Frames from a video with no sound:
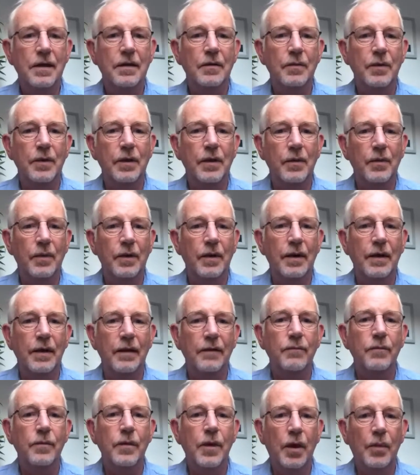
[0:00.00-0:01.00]
You know, we could give
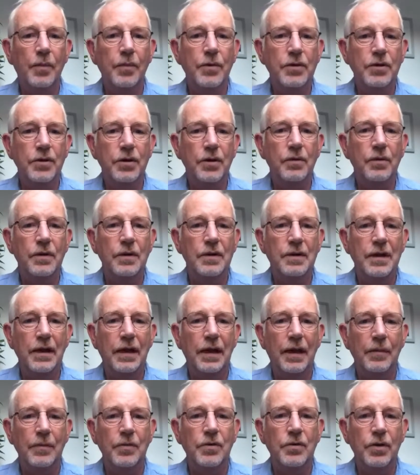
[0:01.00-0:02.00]
them the opportunity, and
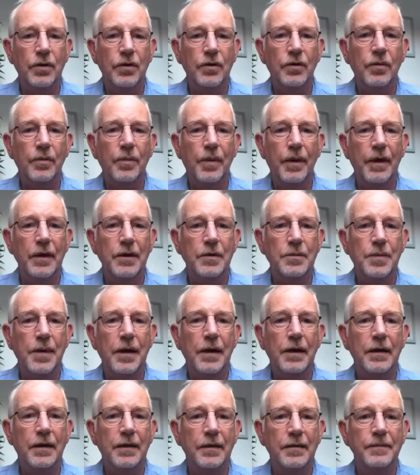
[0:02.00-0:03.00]
I'm sure they'll pay us back.